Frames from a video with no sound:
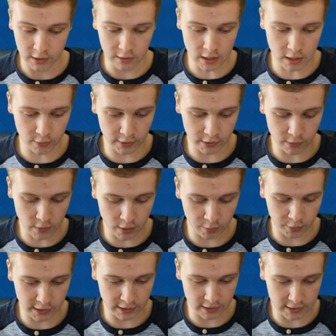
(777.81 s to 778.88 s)
not really well
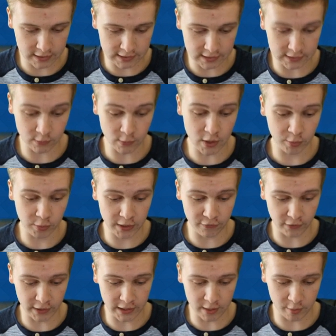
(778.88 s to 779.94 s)
played, unless that's well played
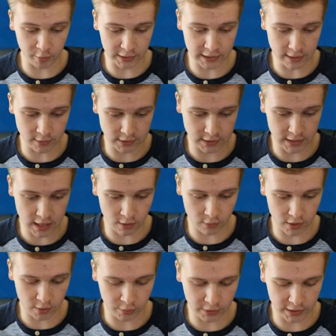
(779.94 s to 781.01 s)
for him, but that was not
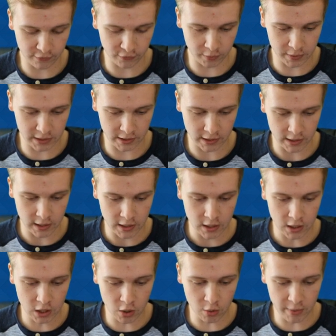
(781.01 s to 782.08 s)
well played for me.
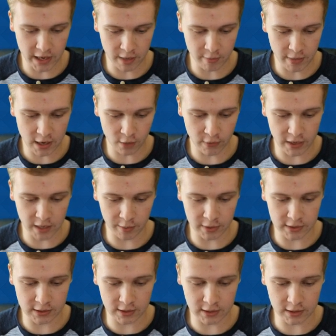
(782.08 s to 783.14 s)
Oh man, Battle Ram
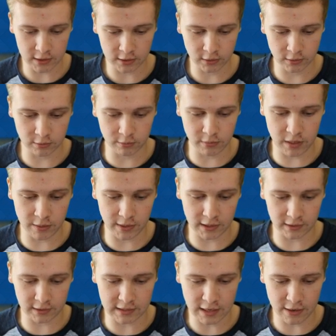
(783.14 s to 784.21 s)
is gonna maybe
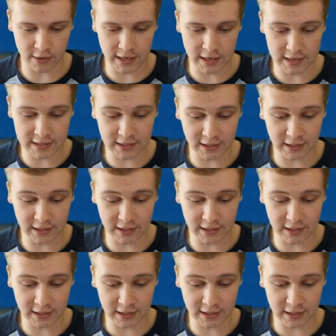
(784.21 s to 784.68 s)
hit the tower. It is